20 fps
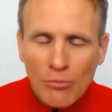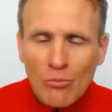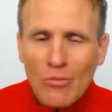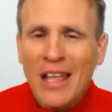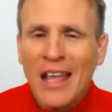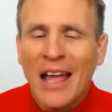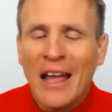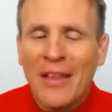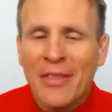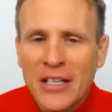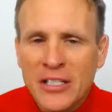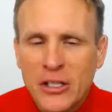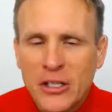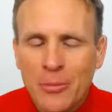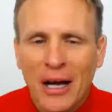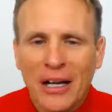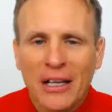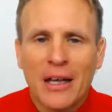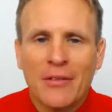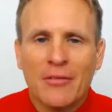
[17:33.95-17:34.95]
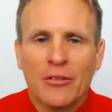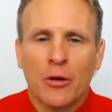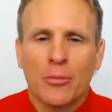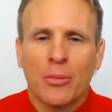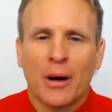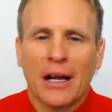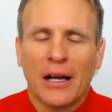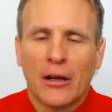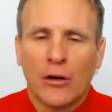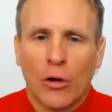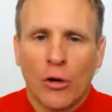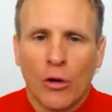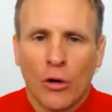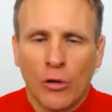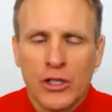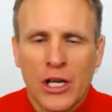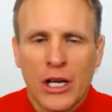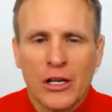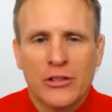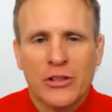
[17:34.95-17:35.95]
And this is about giving your body an oil
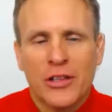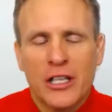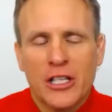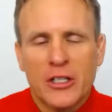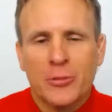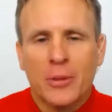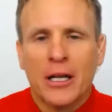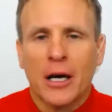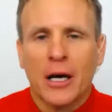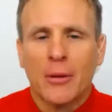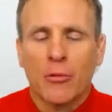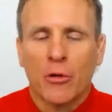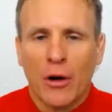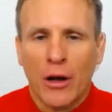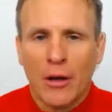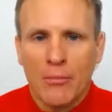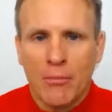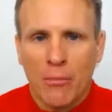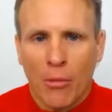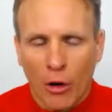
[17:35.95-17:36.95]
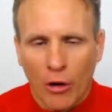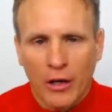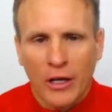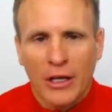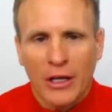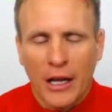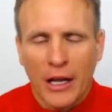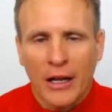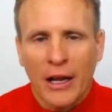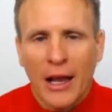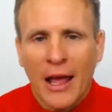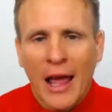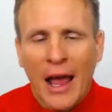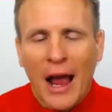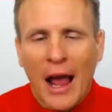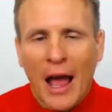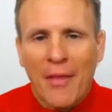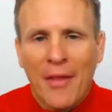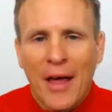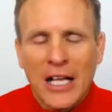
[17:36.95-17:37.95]
change. And these become great marketing.
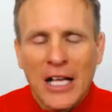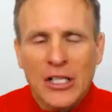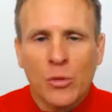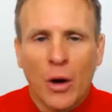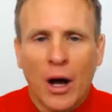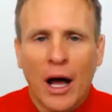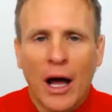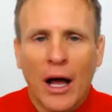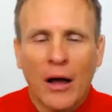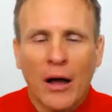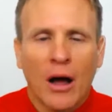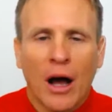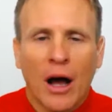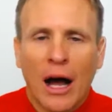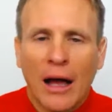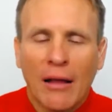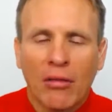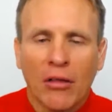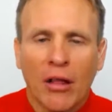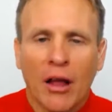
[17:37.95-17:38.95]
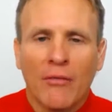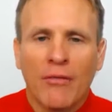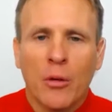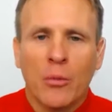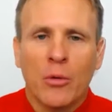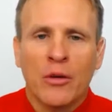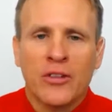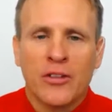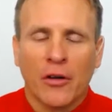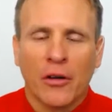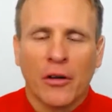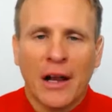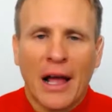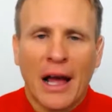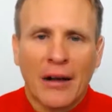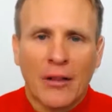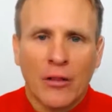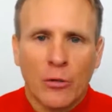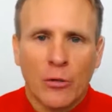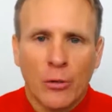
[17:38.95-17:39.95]
And that's why I love that we started
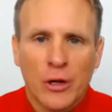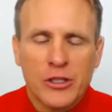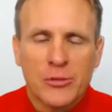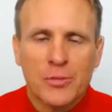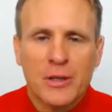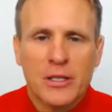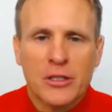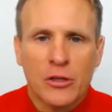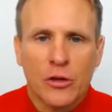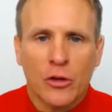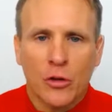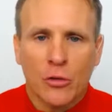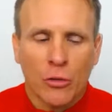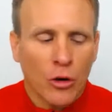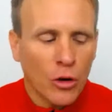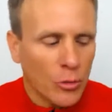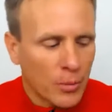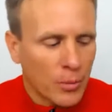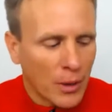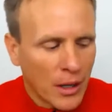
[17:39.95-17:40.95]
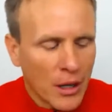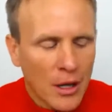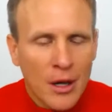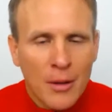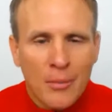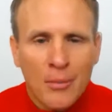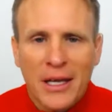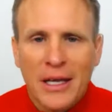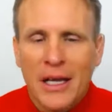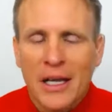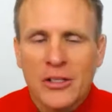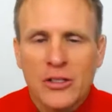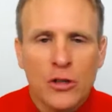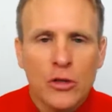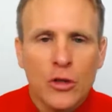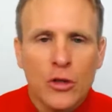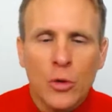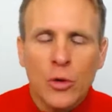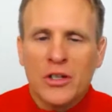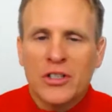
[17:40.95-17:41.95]
adding the recipes to the group, because
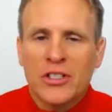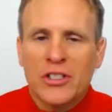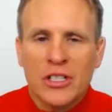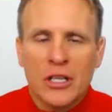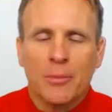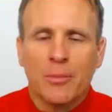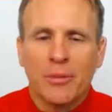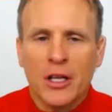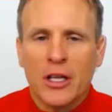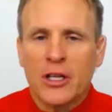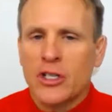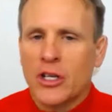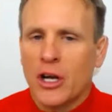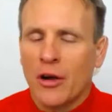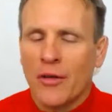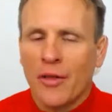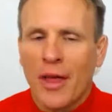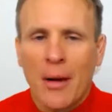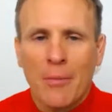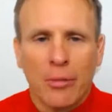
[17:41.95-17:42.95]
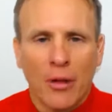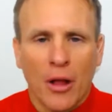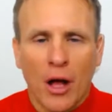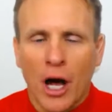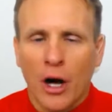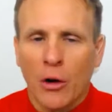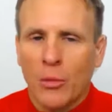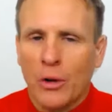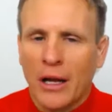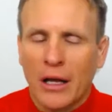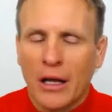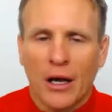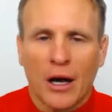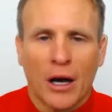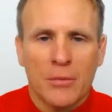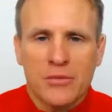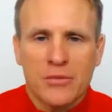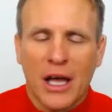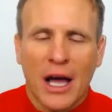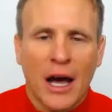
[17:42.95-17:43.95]
you could simply share that blog when it
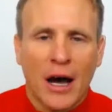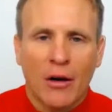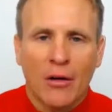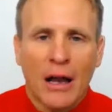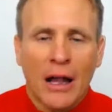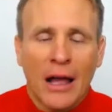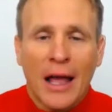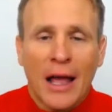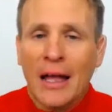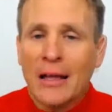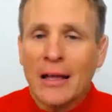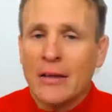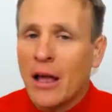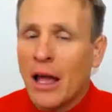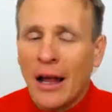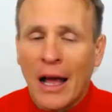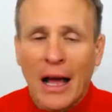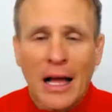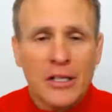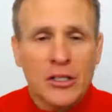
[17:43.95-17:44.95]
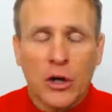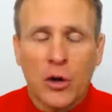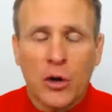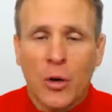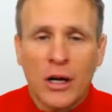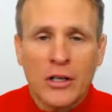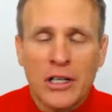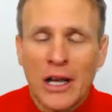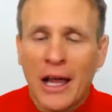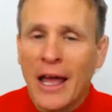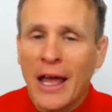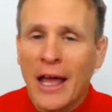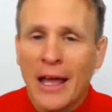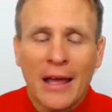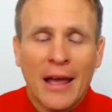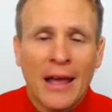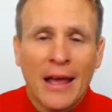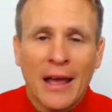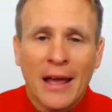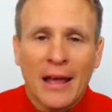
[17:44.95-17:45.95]
comes out and ask a question.
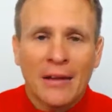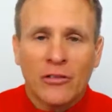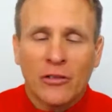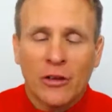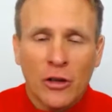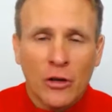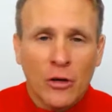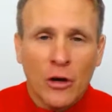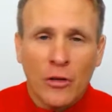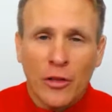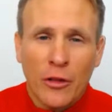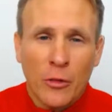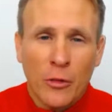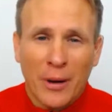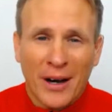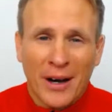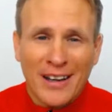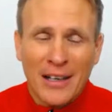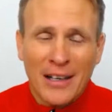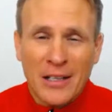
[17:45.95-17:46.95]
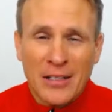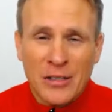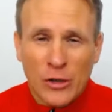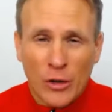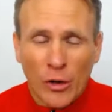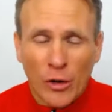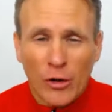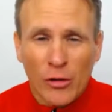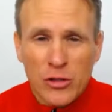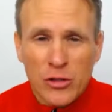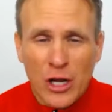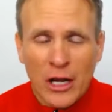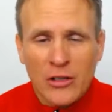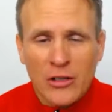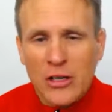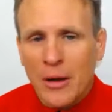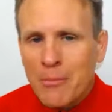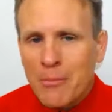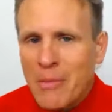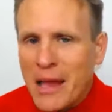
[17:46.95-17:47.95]
Hey, do you know that your body needs an oil change?
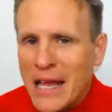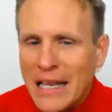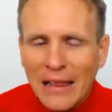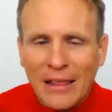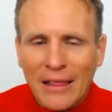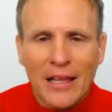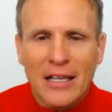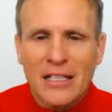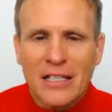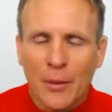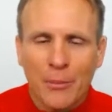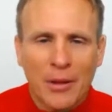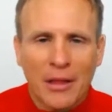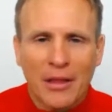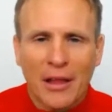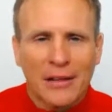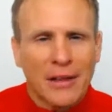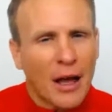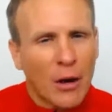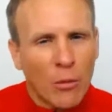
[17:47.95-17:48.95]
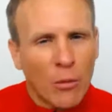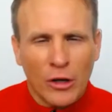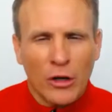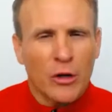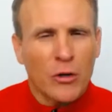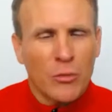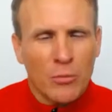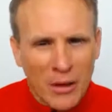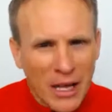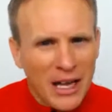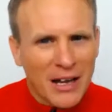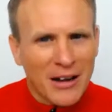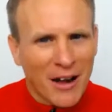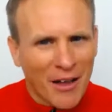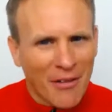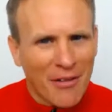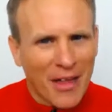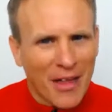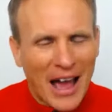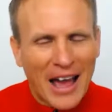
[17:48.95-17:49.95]
Immediately something like that. What do you mean
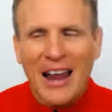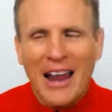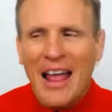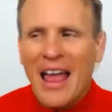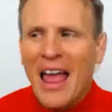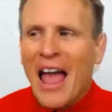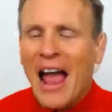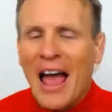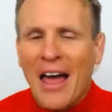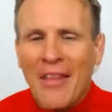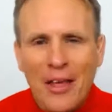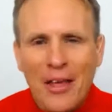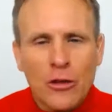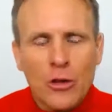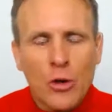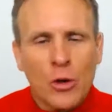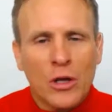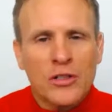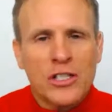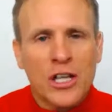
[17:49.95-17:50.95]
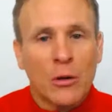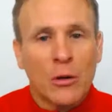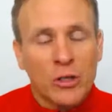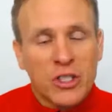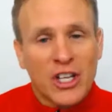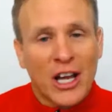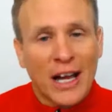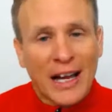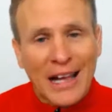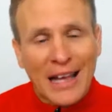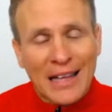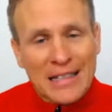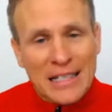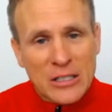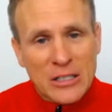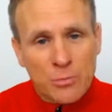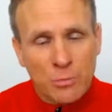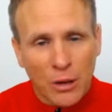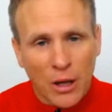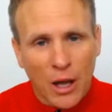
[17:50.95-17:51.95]
on that? And then you can say, well, check out
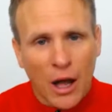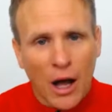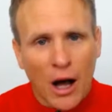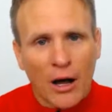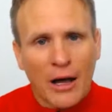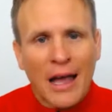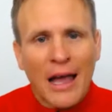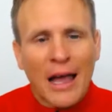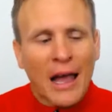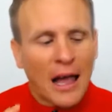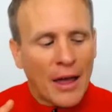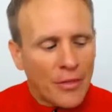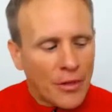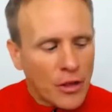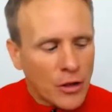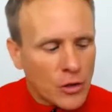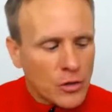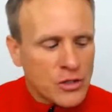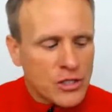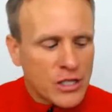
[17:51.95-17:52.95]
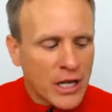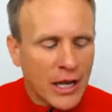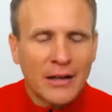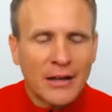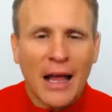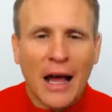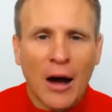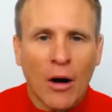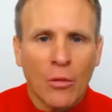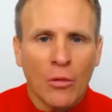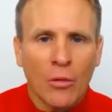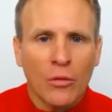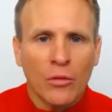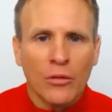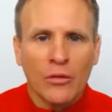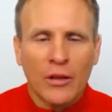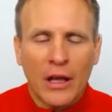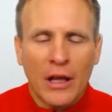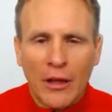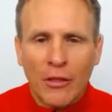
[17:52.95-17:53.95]
this blog. And then you can say, now,
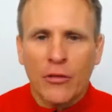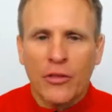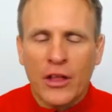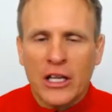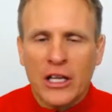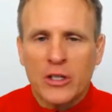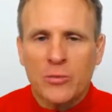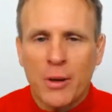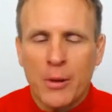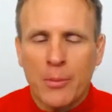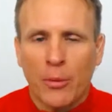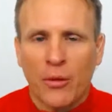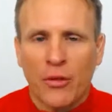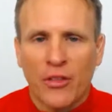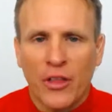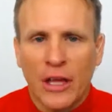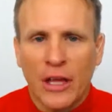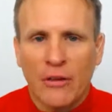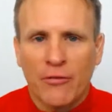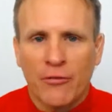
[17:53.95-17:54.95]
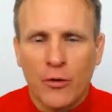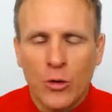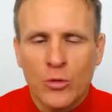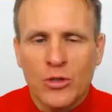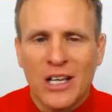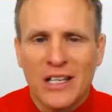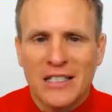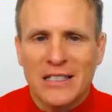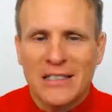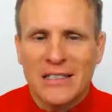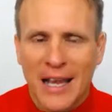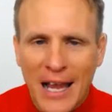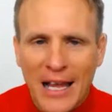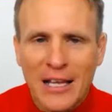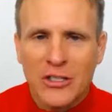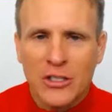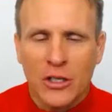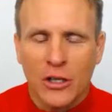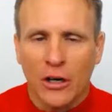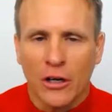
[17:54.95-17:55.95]
the other thing is people think food doesn't
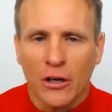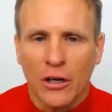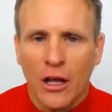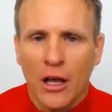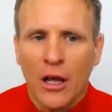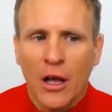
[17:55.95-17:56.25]
taste good.